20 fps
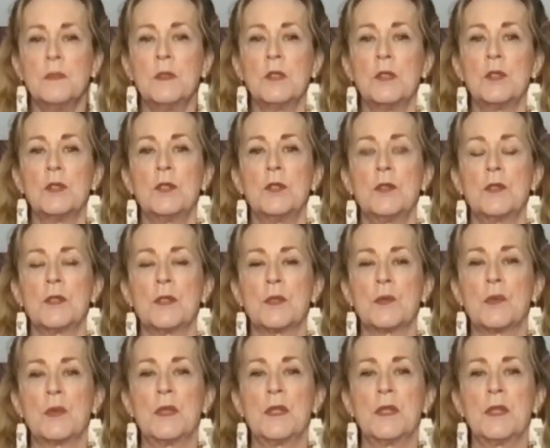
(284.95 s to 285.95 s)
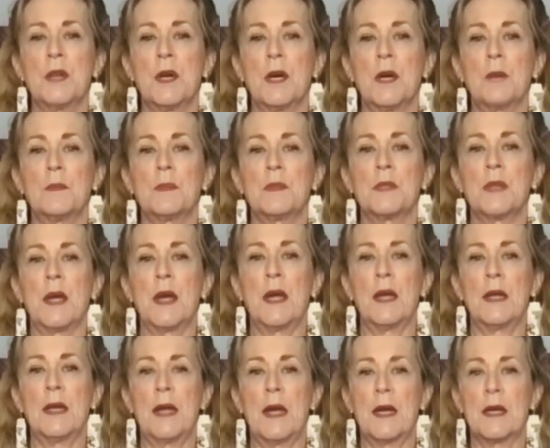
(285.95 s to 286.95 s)
You're going to do this 3 times
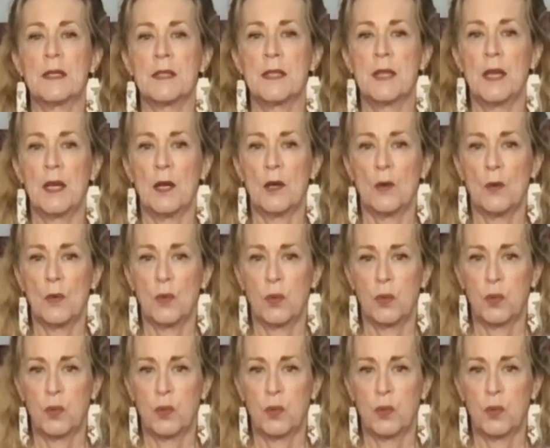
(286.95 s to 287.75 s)
and exhale.